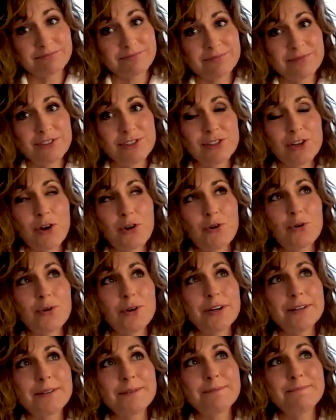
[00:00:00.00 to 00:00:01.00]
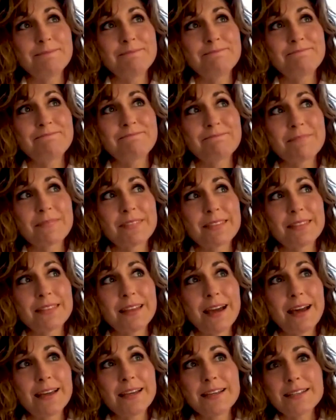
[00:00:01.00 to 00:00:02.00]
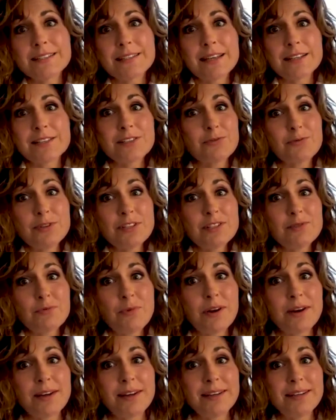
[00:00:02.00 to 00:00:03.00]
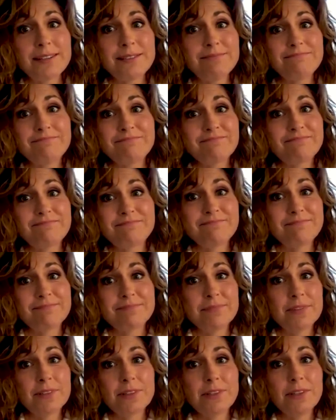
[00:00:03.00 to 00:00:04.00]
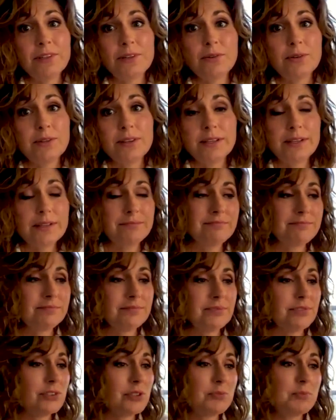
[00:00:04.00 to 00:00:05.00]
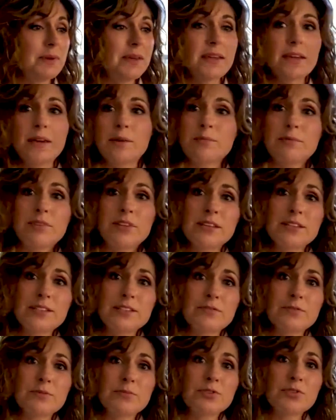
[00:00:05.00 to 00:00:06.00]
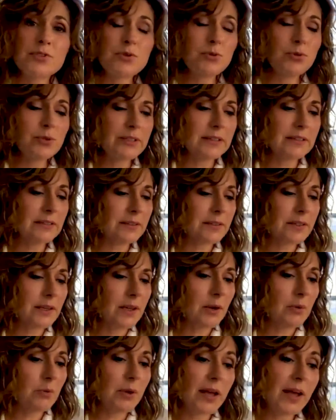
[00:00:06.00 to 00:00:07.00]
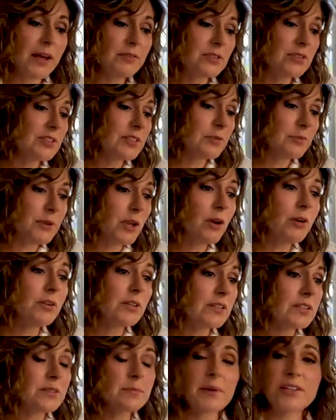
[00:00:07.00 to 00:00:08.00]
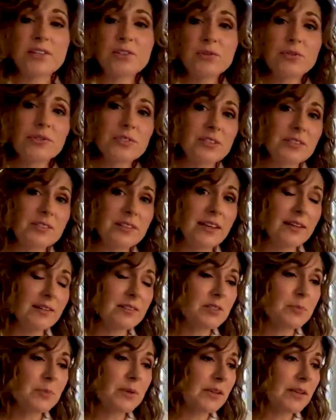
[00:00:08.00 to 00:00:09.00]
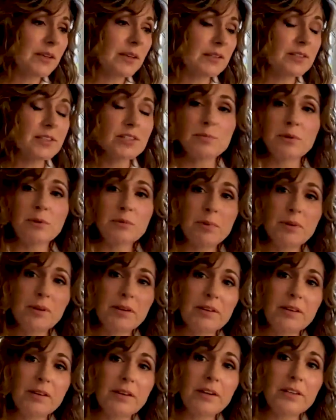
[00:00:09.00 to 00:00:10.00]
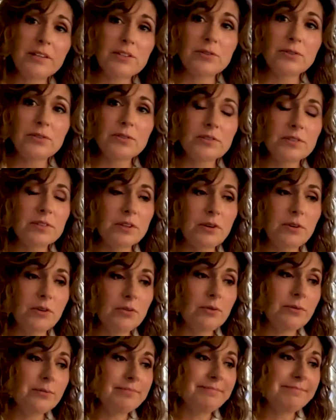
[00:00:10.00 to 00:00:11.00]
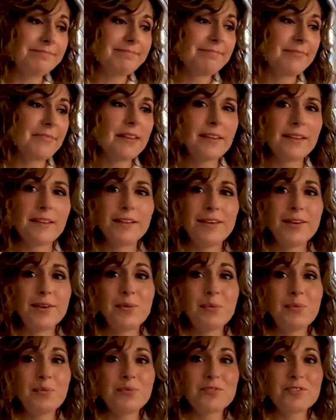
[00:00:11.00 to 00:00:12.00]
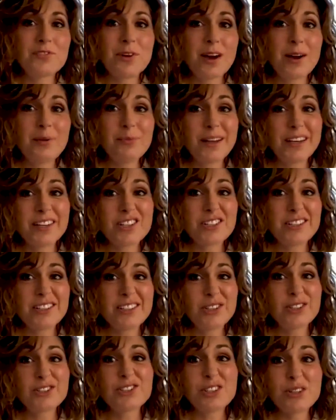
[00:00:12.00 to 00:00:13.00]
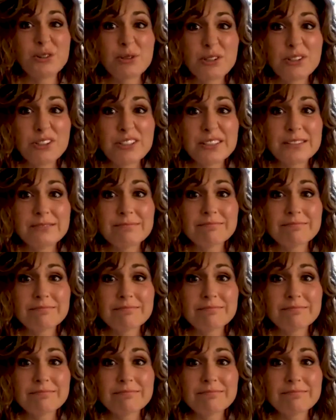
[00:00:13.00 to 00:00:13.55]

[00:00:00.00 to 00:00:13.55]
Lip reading: So I guess that's the reason why, and then you pick up things from school. And well, I have to be honest, my daughters, they speak English much better than I do. So I'm actually not so good.